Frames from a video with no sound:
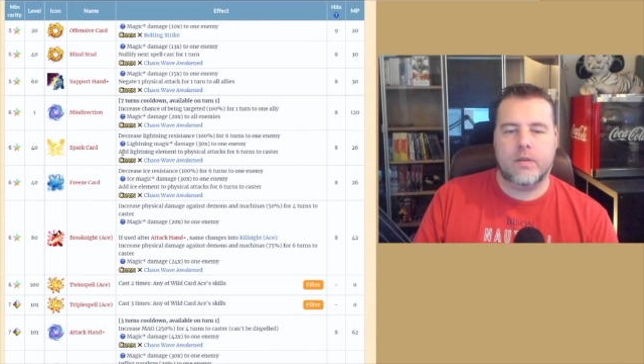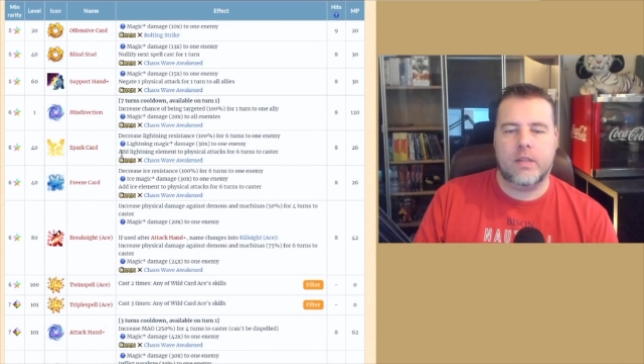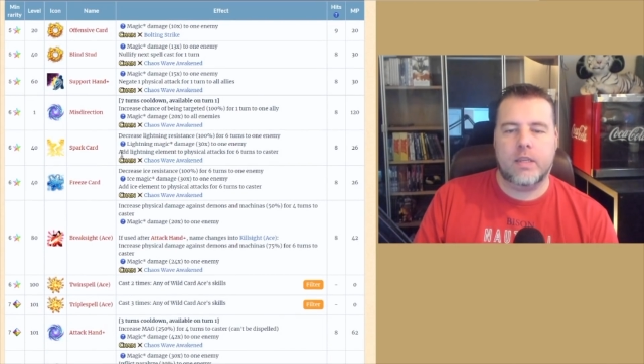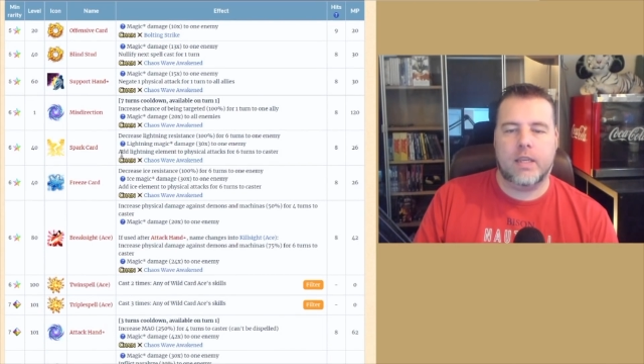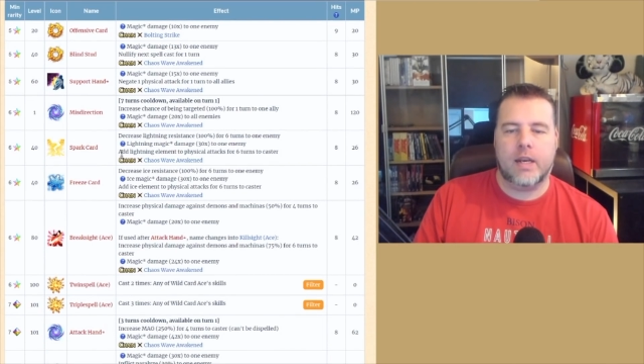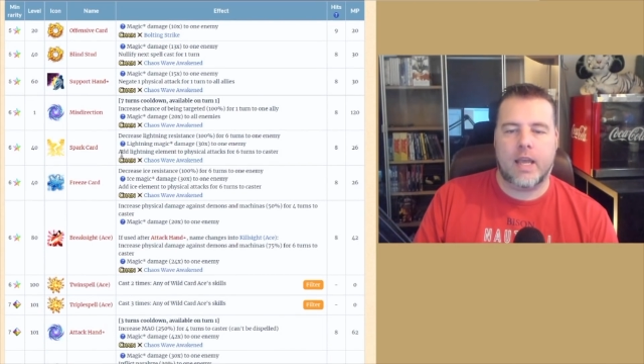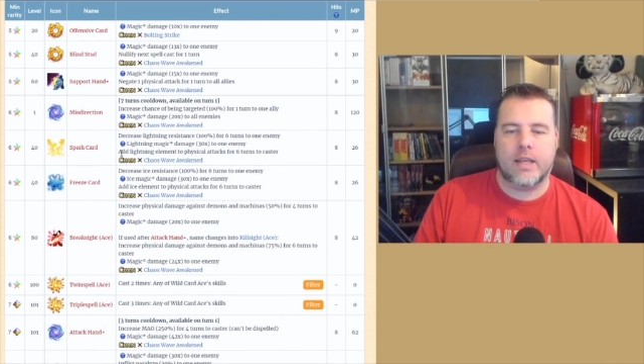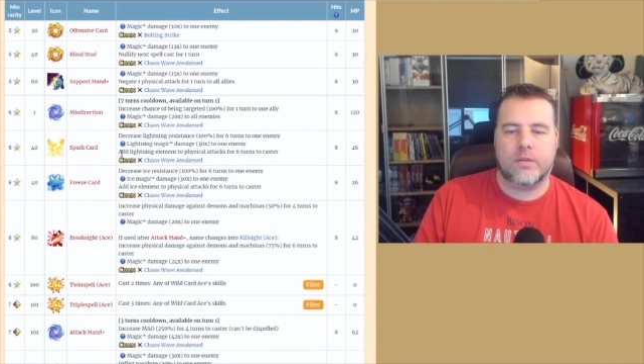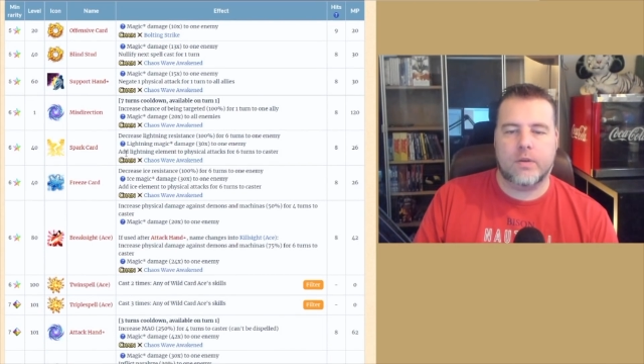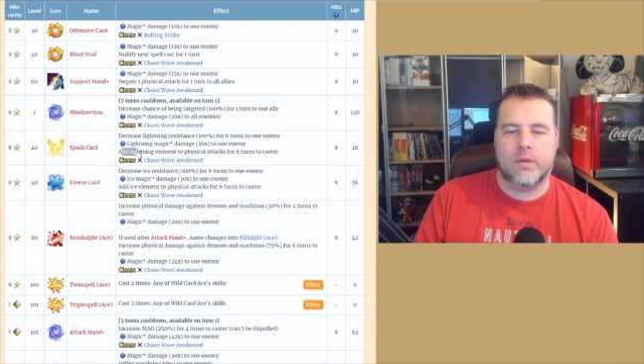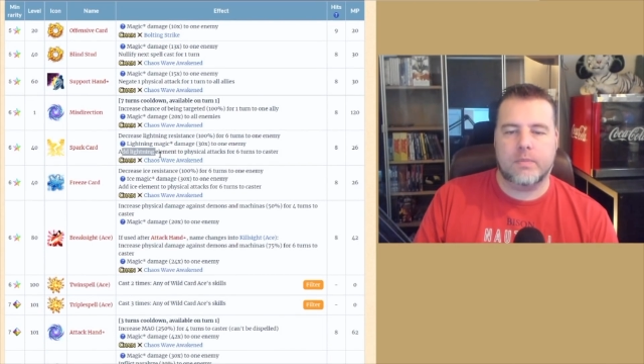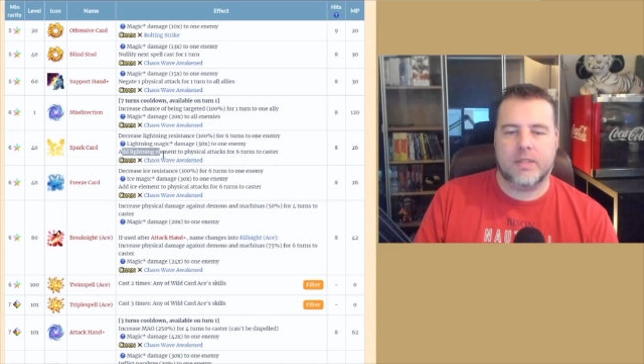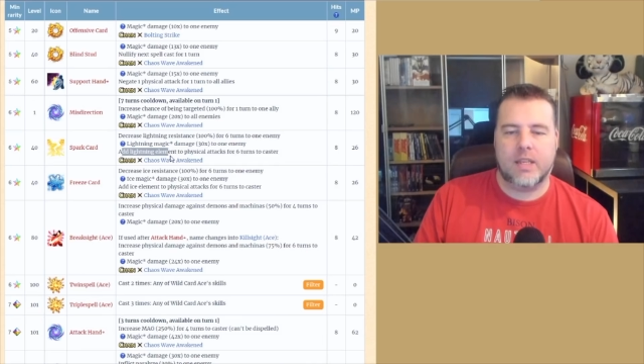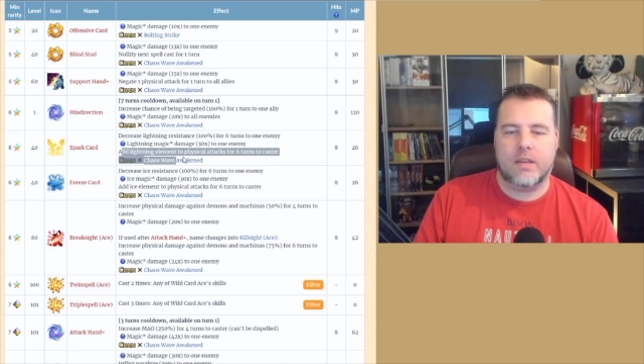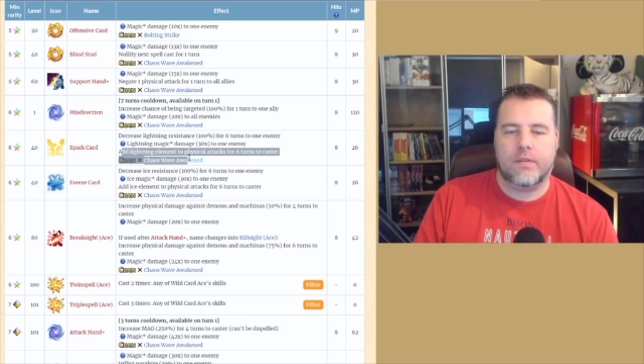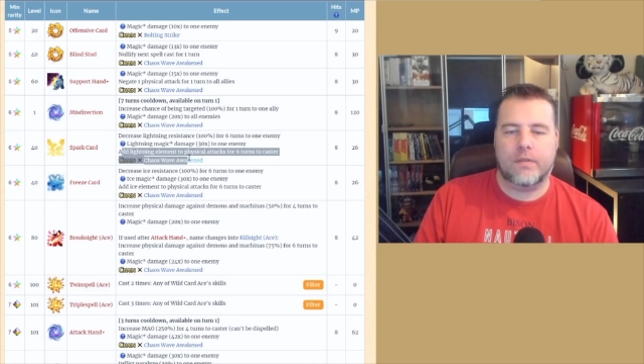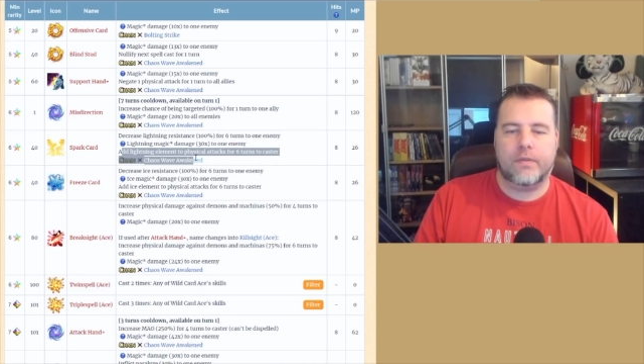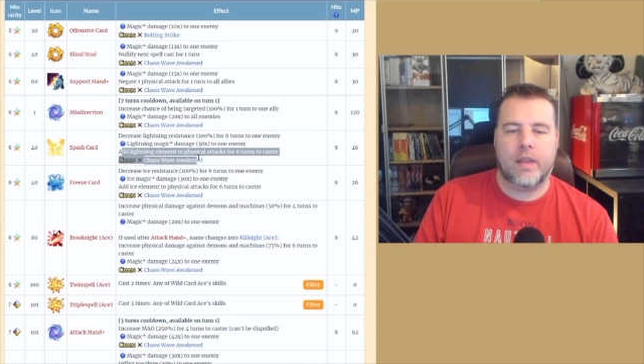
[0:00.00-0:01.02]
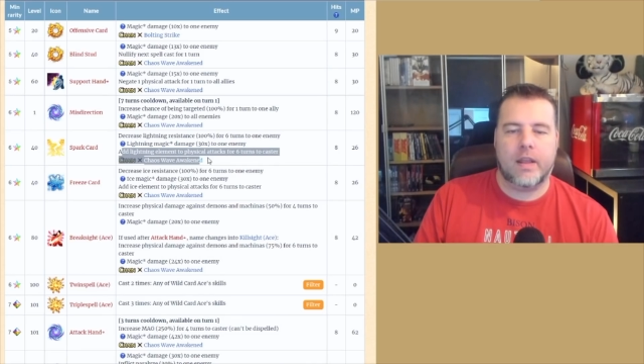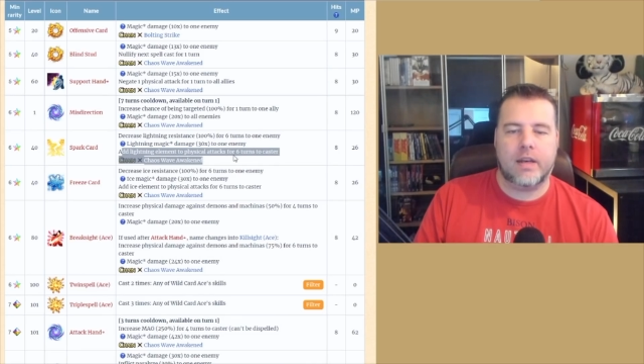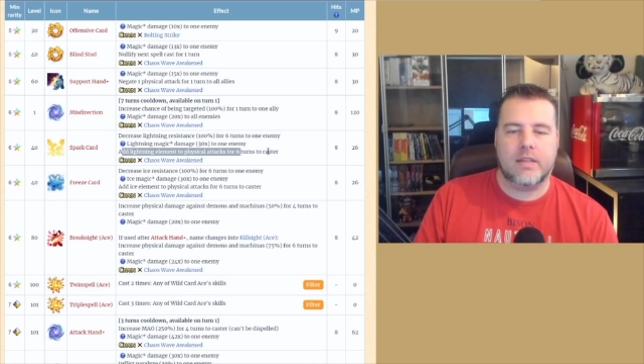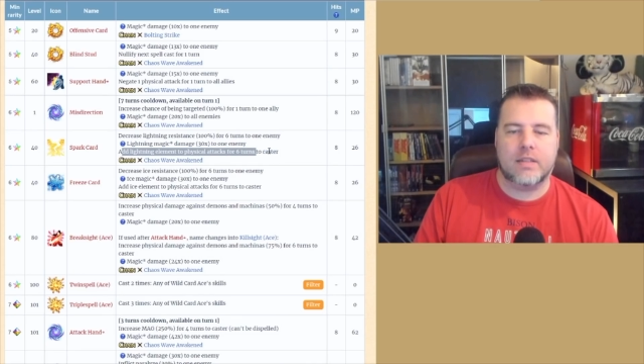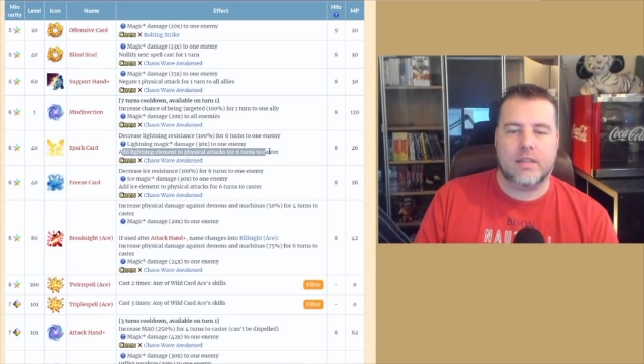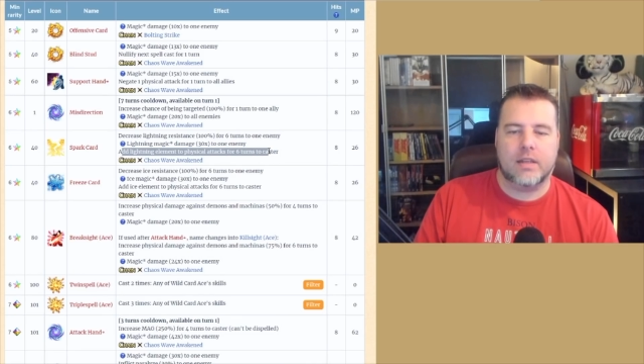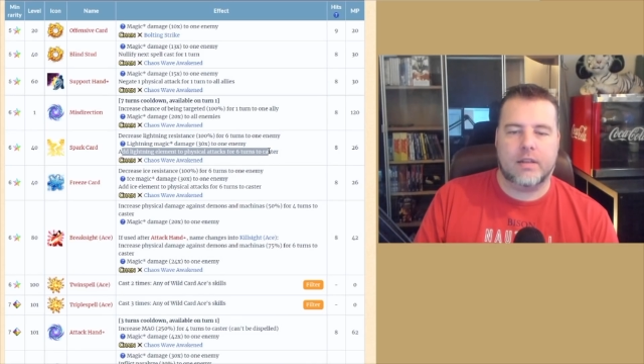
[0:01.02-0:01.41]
He can add to himself, that is